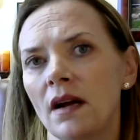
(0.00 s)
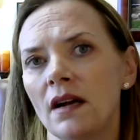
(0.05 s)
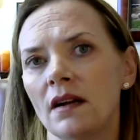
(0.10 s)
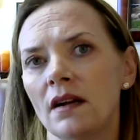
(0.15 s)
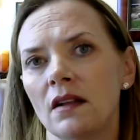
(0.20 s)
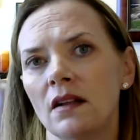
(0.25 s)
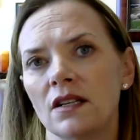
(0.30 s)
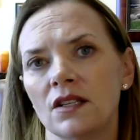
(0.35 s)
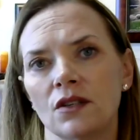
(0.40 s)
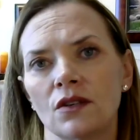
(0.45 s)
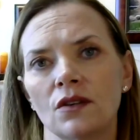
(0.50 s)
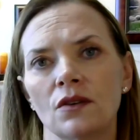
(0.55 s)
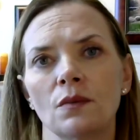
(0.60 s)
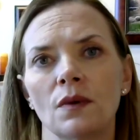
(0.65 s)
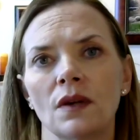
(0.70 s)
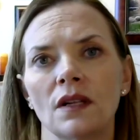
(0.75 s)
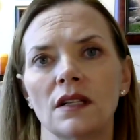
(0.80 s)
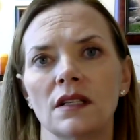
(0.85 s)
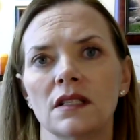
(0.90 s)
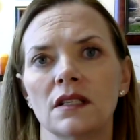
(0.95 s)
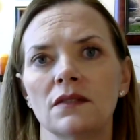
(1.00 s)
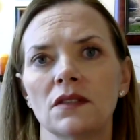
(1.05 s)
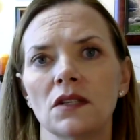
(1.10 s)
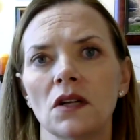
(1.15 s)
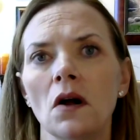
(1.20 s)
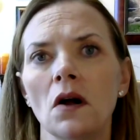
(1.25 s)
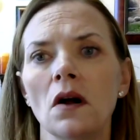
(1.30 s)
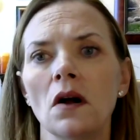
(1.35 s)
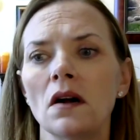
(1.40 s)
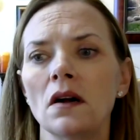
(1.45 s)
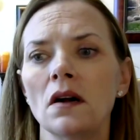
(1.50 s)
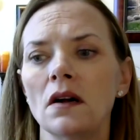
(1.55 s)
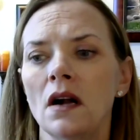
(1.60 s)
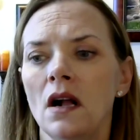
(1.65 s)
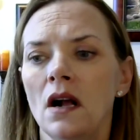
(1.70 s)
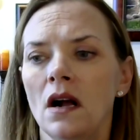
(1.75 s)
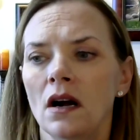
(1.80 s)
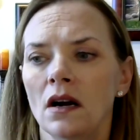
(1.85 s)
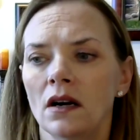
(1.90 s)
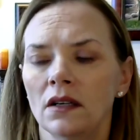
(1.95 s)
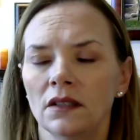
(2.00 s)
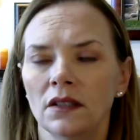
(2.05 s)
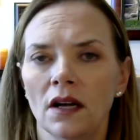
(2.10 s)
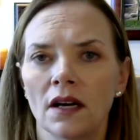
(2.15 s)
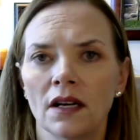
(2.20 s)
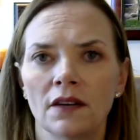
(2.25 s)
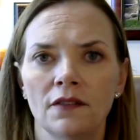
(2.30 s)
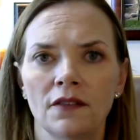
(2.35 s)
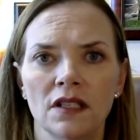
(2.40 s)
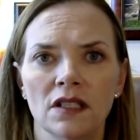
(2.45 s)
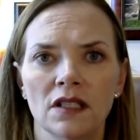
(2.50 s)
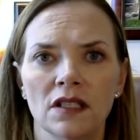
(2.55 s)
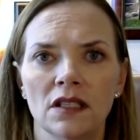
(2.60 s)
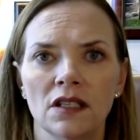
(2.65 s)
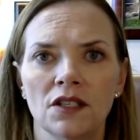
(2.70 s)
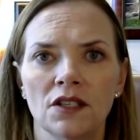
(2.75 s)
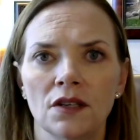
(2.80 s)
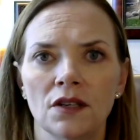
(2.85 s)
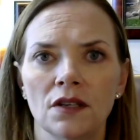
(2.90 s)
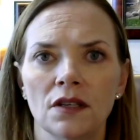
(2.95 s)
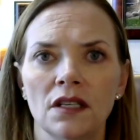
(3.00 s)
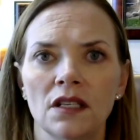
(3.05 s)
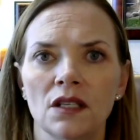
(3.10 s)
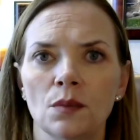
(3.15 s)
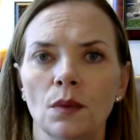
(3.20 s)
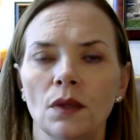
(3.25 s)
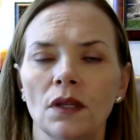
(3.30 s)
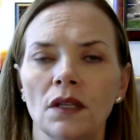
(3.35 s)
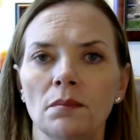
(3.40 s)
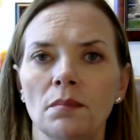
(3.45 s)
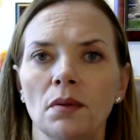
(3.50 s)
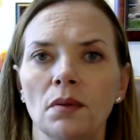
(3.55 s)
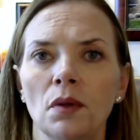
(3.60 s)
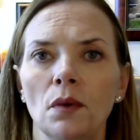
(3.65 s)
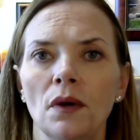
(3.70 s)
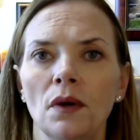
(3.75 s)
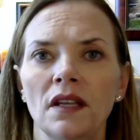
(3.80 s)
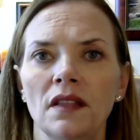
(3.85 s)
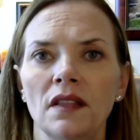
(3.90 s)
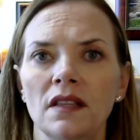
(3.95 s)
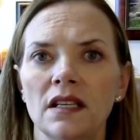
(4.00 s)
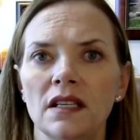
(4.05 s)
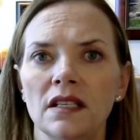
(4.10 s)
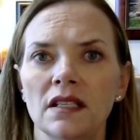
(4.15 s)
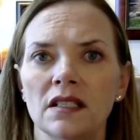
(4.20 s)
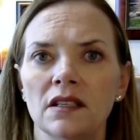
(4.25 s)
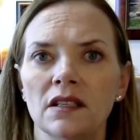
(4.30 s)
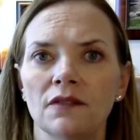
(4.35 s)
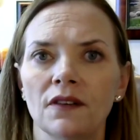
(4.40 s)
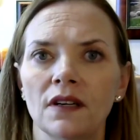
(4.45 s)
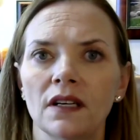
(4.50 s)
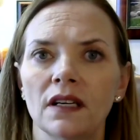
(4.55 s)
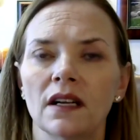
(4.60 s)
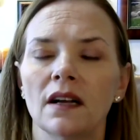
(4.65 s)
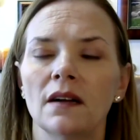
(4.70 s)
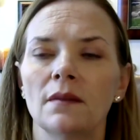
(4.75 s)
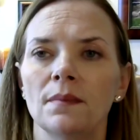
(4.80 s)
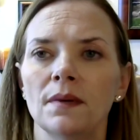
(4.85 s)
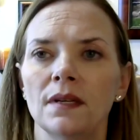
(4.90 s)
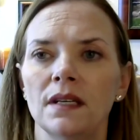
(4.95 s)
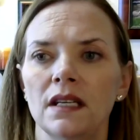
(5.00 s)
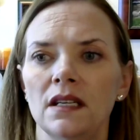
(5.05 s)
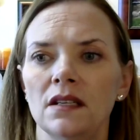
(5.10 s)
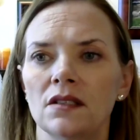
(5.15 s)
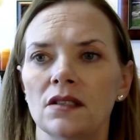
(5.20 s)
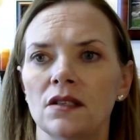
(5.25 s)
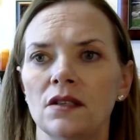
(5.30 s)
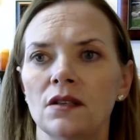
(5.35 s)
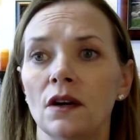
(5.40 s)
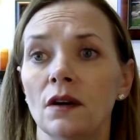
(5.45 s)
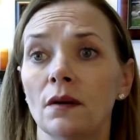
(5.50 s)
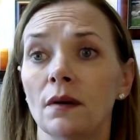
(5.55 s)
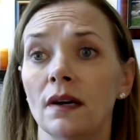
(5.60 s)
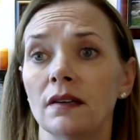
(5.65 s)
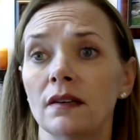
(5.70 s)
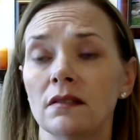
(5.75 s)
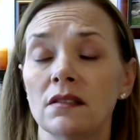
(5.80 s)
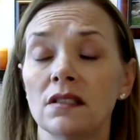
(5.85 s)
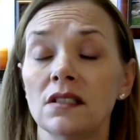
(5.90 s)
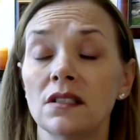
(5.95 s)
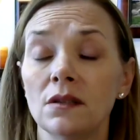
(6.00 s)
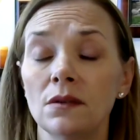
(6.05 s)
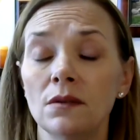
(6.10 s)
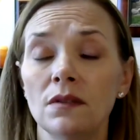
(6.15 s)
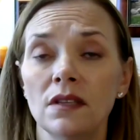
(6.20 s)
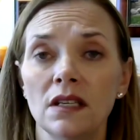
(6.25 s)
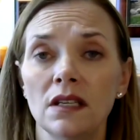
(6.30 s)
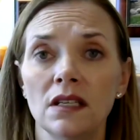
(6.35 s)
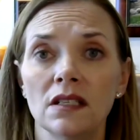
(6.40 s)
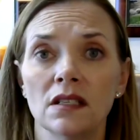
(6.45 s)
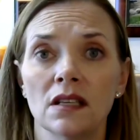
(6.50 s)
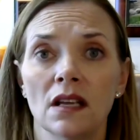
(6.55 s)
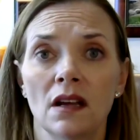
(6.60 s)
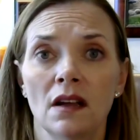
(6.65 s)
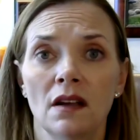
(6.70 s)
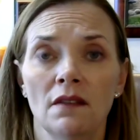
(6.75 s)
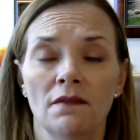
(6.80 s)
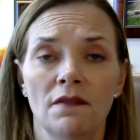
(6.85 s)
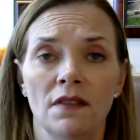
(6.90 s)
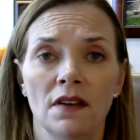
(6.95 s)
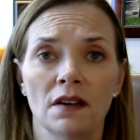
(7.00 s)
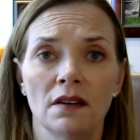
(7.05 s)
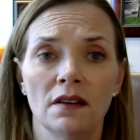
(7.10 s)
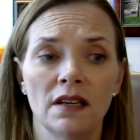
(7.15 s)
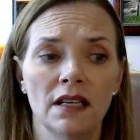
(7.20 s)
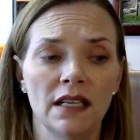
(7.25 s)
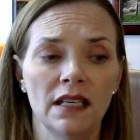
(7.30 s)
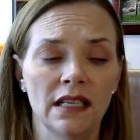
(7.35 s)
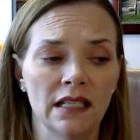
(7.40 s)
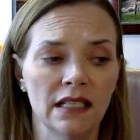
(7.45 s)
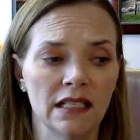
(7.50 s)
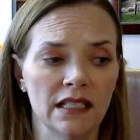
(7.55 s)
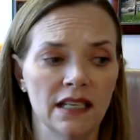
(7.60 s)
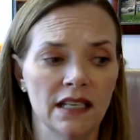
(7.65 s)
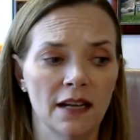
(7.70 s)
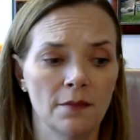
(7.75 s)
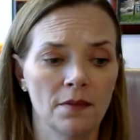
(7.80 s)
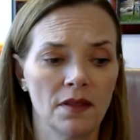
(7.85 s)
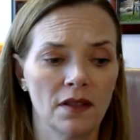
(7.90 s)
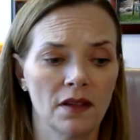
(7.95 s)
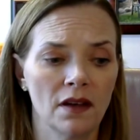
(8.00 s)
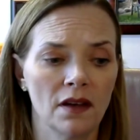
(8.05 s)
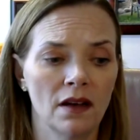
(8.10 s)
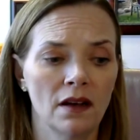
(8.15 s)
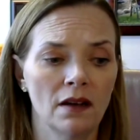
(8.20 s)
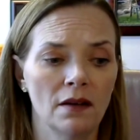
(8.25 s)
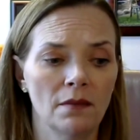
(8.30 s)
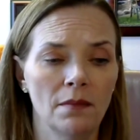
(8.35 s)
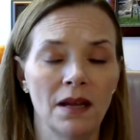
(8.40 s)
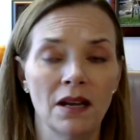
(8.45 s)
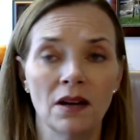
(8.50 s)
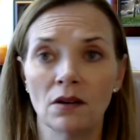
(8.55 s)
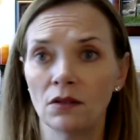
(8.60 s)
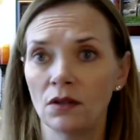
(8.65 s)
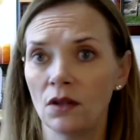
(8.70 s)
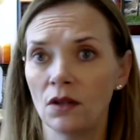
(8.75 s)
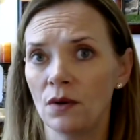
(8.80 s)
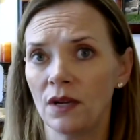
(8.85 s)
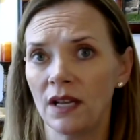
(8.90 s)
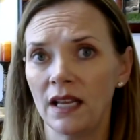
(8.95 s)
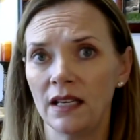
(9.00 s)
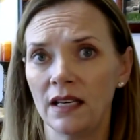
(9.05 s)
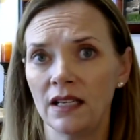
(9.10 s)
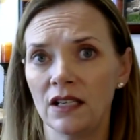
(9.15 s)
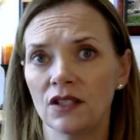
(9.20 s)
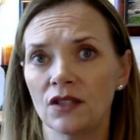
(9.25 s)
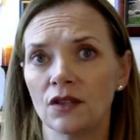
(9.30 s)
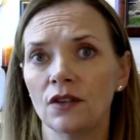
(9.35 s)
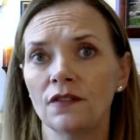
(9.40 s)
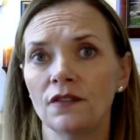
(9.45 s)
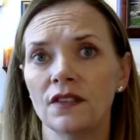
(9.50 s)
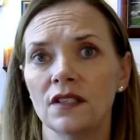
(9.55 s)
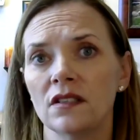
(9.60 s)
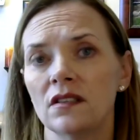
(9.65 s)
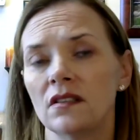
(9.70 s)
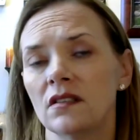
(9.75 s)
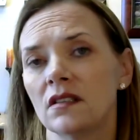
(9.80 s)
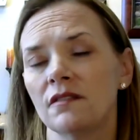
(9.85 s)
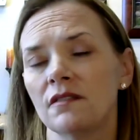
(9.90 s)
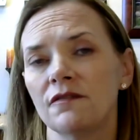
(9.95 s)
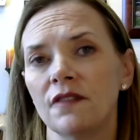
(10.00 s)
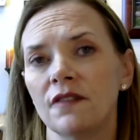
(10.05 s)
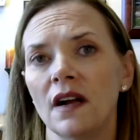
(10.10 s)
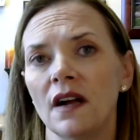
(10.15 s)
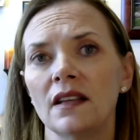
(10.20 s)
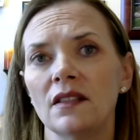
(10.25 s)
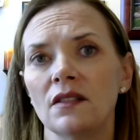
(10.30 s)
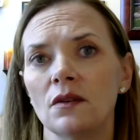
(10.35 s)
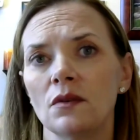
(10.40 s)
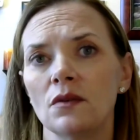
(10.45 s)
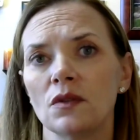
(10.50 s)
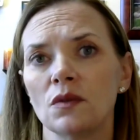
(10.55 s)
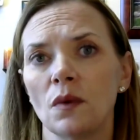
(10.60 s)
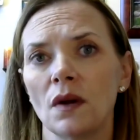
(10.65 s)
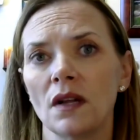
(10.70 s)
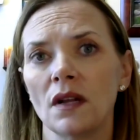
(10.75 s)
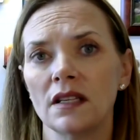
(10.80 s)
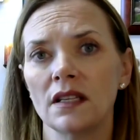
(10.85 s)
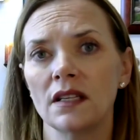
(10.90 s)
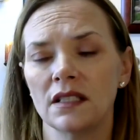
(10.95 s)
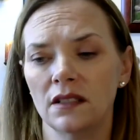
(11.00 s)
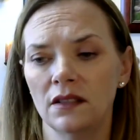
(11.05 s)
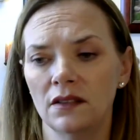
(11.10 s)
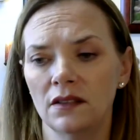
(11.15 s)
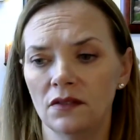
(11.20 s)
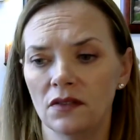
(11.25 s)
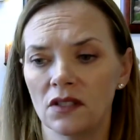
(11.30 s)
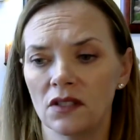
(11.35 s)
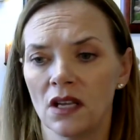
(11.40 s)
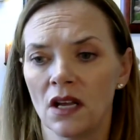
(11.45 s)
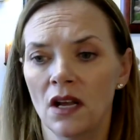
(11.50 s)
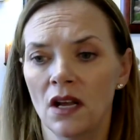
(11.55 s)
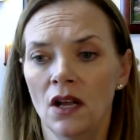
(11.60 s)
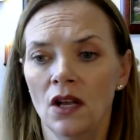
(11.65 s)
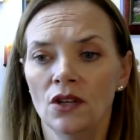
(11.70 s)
biological relatives are, a lot of us attorneys will employ these different companies to go out and do these very in depth um, heir locating services to find those relatives.